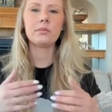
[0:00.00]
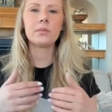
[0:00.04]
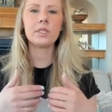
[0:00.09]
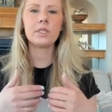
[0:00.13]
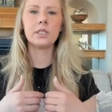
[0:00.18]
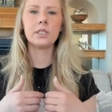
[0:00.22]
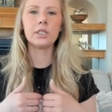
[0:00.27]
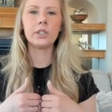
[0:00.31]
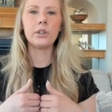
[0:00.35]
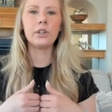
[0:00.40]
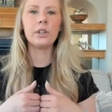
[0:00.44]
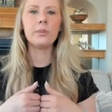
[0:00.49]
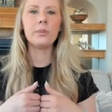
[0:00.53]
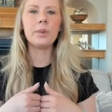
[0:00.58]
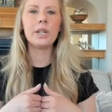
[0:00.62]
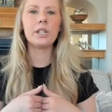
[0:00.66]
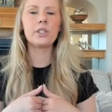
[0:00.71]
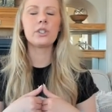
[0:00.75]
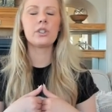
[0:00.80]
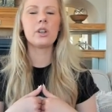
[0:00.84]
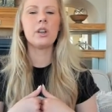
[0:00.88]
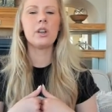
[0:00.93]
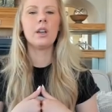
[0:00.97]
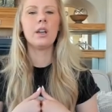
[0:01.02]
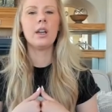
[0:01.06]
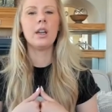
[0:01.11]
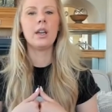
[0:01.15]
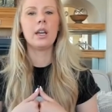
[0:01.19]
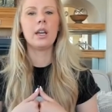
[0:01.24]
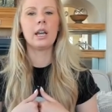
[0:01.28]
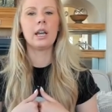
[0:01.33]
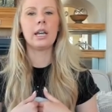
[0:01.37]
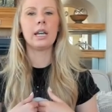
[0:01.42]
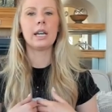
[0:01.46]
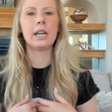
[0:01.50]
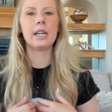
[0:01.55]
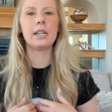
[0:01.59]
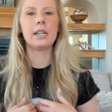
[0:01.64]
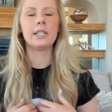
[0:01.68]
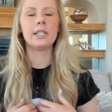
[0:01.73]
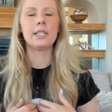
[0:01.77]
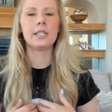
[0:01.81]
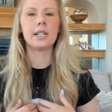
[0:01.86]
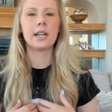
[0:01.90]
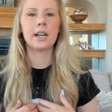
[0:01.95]
in Laguna Beach,
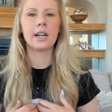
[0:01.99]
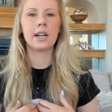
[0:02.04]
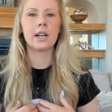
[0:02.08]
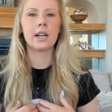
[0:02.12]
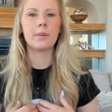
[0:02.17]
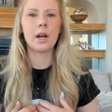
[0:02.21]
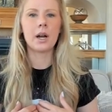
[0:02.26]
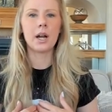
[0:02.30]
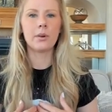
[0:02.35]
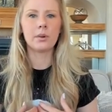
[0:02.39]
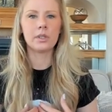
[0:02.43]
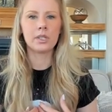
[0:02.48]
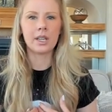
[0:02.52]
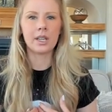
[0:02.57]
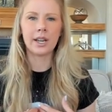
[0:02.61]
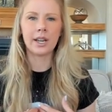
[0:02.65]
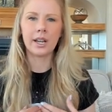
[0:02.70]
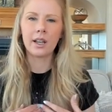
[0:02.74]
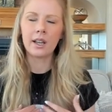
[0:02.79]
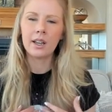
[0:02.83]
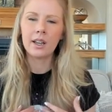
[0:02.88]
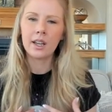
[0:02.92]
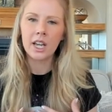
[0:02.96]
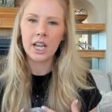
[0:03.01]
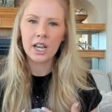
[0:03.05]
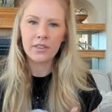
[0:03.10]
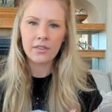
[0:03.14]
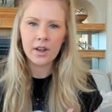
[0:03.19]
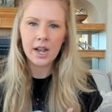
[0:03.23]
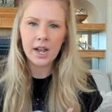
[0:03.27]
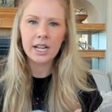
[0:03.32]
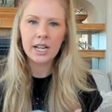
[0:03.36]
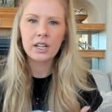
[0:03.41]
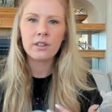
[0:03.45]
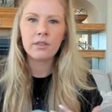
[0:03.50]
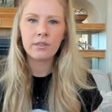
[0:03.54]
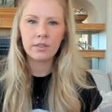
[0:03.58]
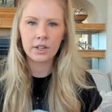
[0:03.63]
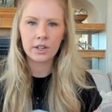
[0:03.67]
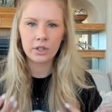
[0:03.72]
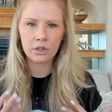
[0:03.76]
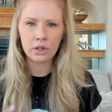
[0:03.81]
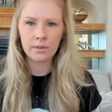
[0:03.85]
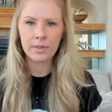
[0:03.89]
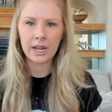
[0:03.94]
and um, I was like, if I
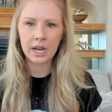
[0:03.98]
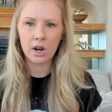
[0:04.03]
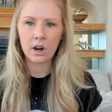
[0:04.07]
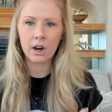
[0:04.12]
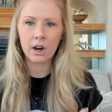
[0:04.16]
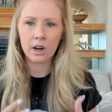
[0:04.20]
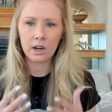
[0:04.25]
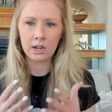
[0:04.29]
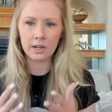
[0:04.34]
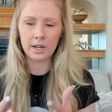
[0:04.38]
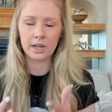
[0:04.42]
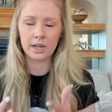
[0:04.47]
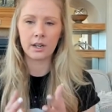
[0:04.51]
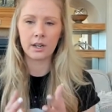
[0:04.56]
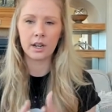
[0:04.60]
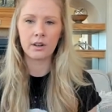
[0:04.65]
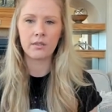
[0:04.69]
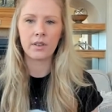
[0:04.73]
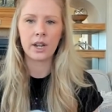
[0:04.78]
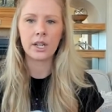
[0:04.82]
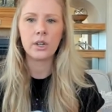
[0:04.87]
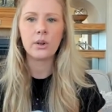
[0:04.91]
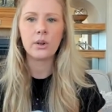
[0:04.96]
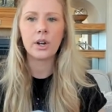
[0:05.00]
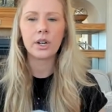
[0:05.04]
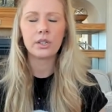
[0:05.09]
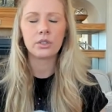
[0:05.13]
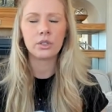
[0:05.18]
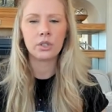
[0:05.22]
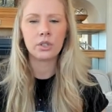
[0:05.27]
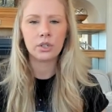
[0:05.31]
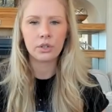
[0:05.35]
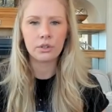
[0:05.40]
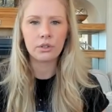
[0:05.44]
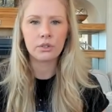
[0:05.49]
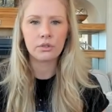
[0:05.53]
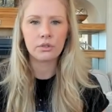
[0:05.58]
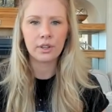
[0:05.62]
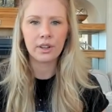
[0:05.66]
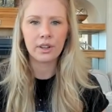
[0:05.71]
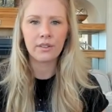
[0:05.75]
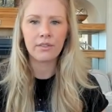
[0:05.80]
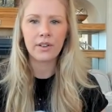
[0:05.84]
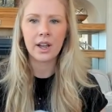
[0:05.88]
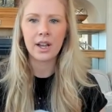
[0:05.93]
envision my heart, and I invite you guys to do this
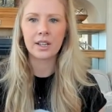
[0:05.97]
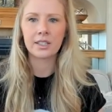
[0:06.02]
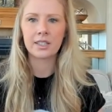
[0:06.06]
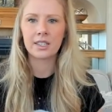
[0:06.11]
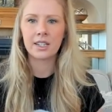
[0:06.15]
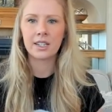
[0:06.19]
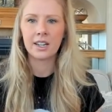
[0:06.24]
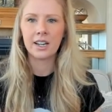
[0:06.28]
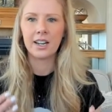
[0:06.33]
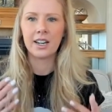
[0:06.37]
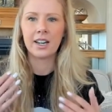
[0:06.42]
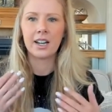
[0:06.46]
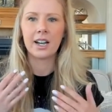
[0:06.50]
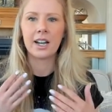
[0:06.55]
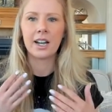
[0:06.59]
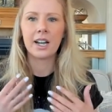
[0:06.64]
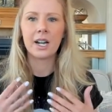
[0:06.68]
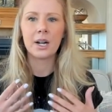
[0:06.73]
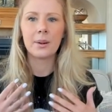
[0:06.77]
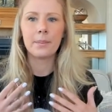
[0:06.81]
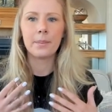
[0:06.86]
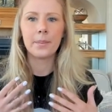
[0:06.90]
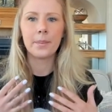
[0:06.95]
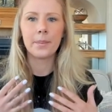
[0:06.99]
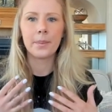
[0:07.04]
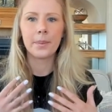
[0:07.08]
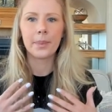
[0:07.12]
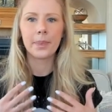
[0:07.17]
really fast, um,